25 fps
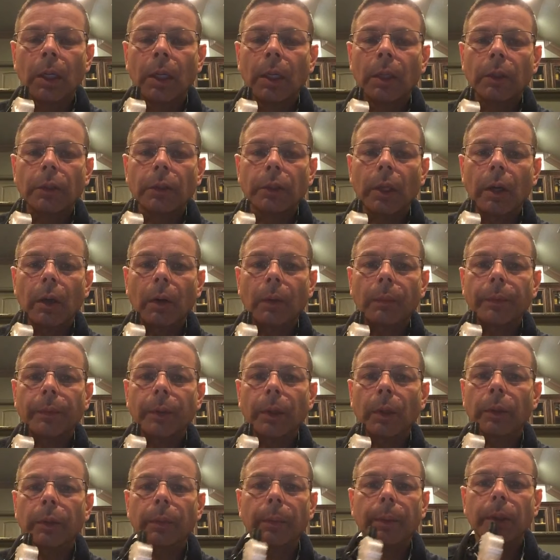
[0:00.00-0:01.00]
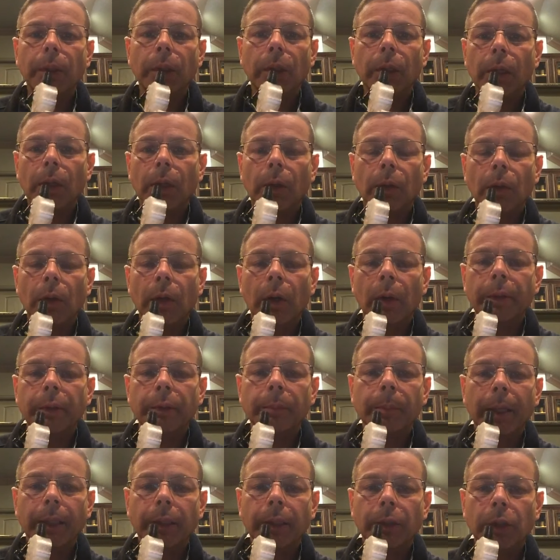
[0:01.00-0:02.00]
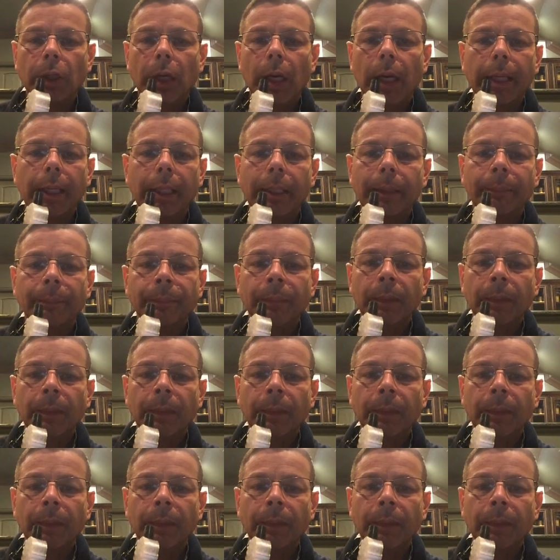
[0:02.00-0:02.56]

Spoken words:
So the only way you're going to grow is by trying.